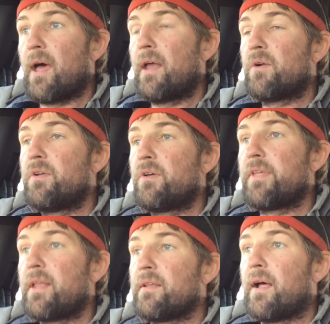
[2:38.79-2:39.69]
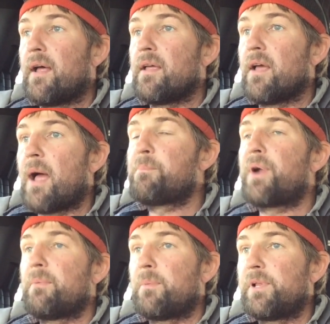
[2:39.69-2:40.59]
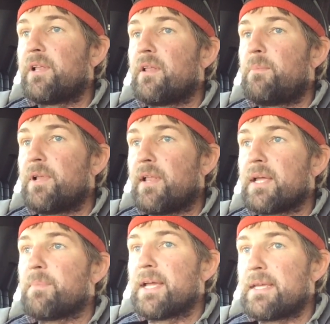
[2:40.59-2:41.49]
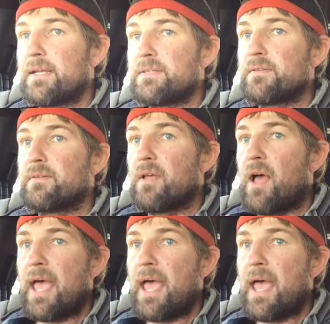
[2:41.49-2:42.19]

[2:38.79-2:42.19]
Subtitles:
I don't know that I'm probably a little bit like my kids.